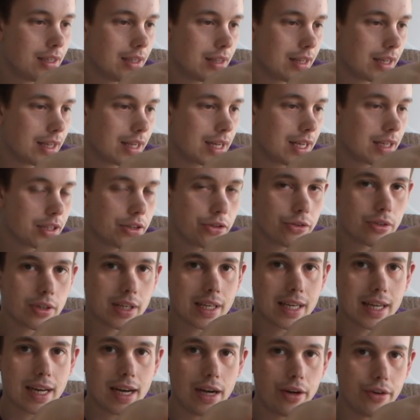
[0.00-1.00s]
they can't go
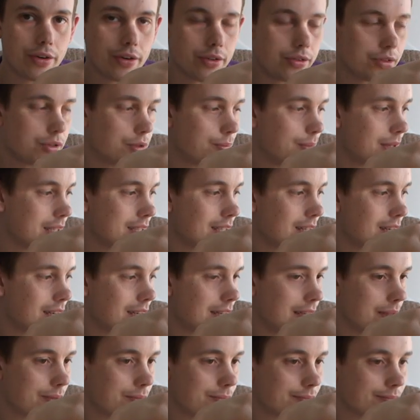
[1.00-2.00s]
down automatically.